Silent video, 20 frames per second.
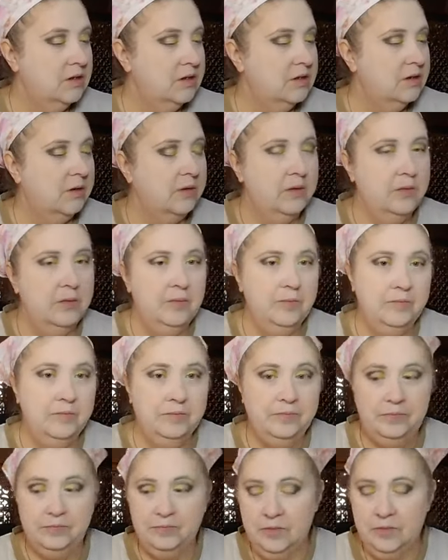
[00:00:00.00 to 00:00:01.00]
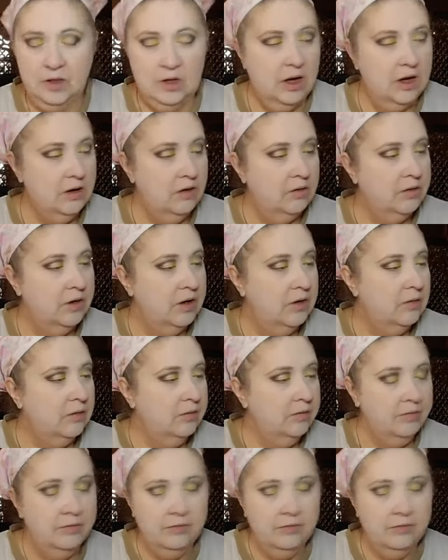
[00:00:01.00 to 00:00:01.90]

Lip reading: so I don't know.